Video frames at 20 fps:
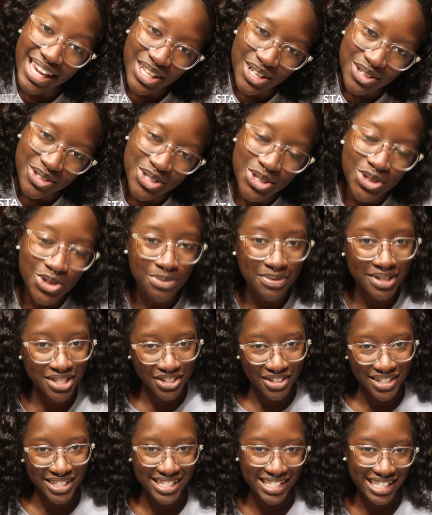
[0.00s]
YouTube, it's
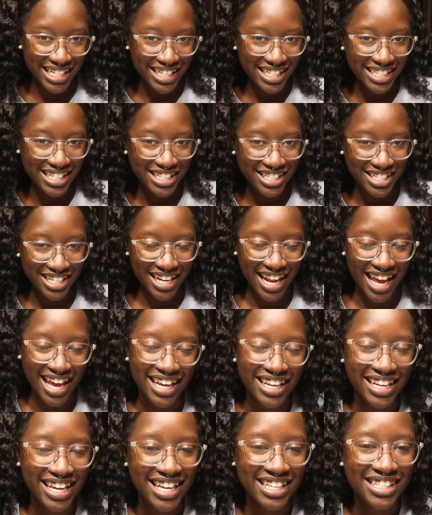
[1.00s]
Christina Dejene,
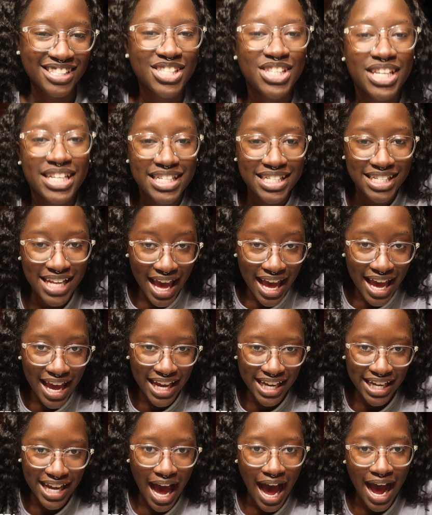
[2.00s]
and
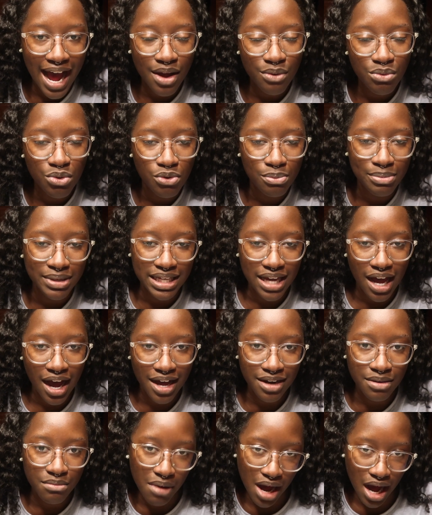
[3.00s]
today I will be
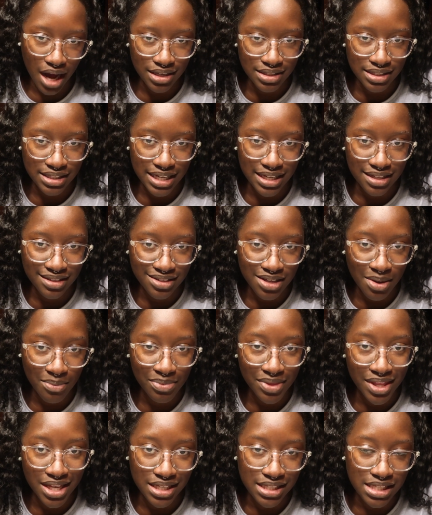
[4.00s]
unboxing
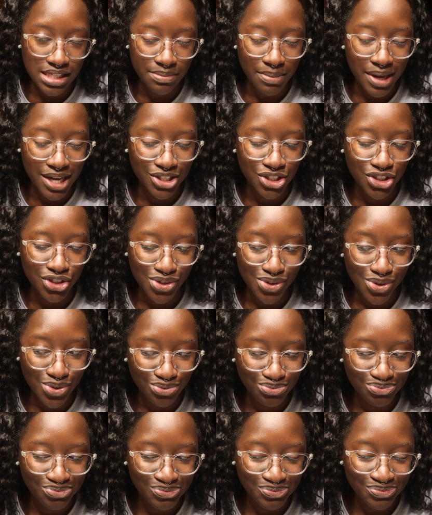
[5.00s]
something special.
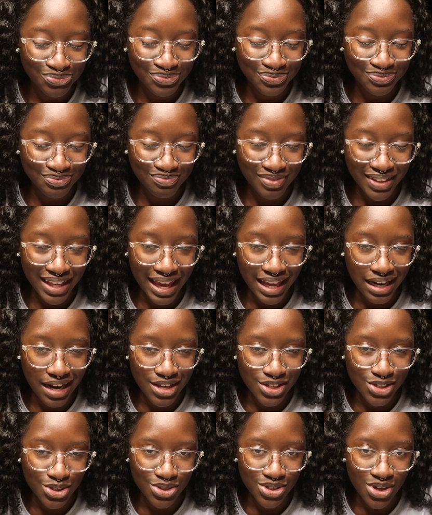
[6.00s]
And
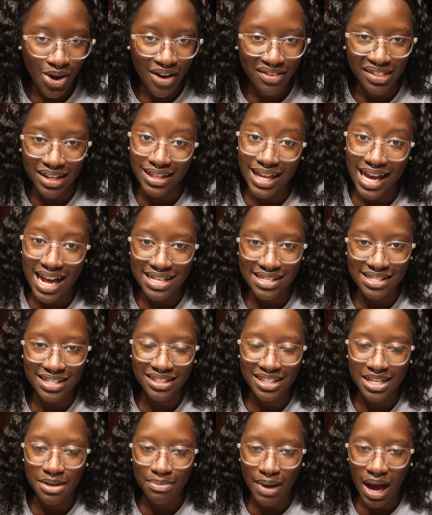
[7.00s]
as you saw in the last
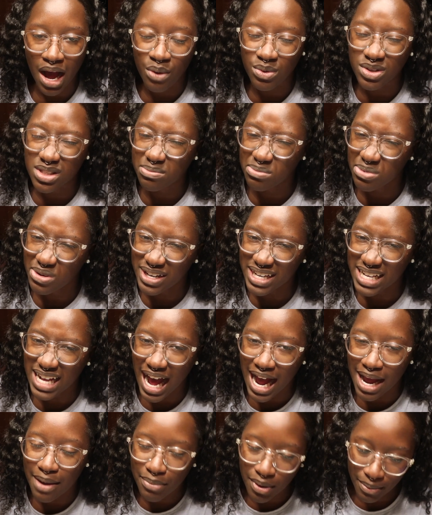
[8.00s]
clip, I was pretty
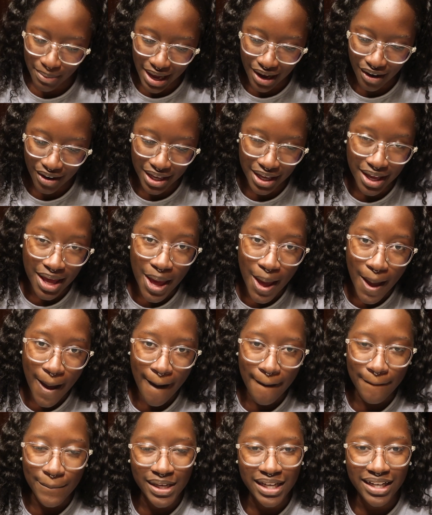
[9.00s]
hype about
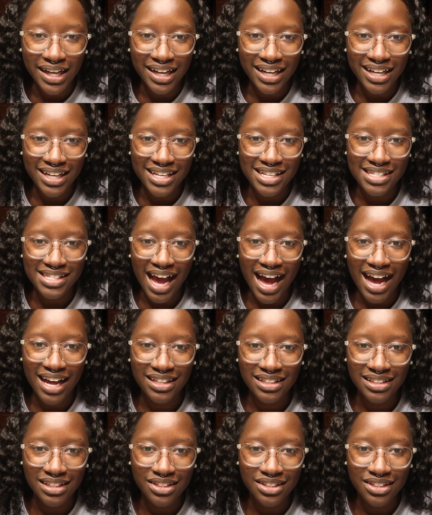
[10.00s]
it because I